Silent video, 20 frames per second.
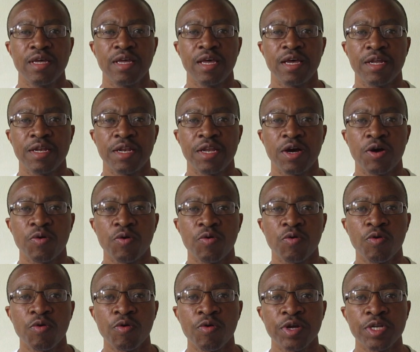And I'll
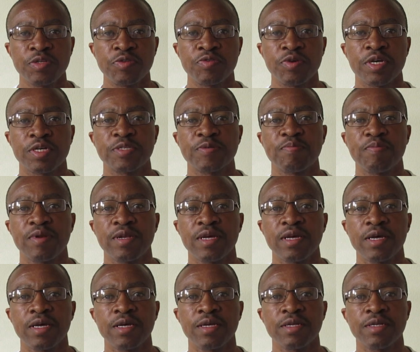go on to
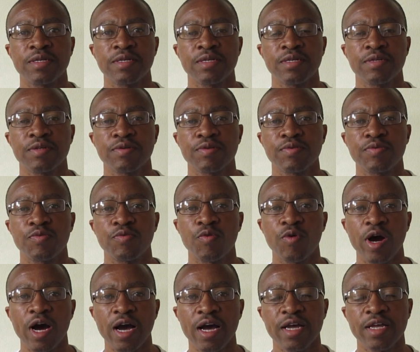explain
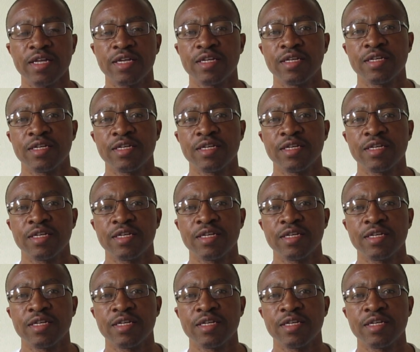why.